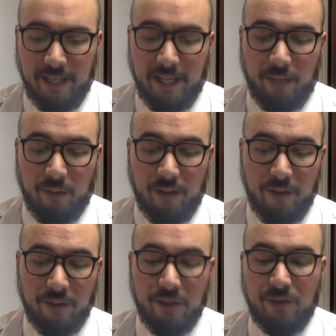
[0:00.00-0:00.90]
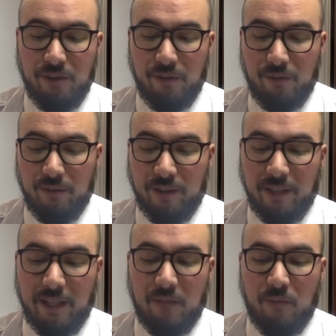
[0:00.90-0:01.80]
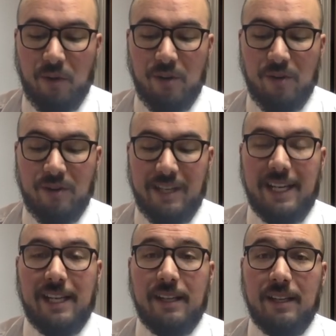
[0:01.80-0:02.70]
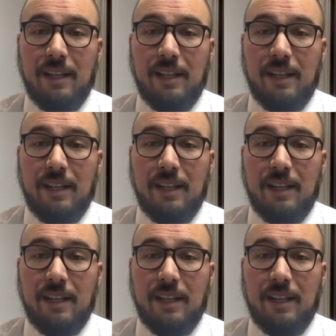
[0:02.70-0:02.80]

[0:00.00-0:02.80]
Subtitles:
And whatever you do, in word or deed,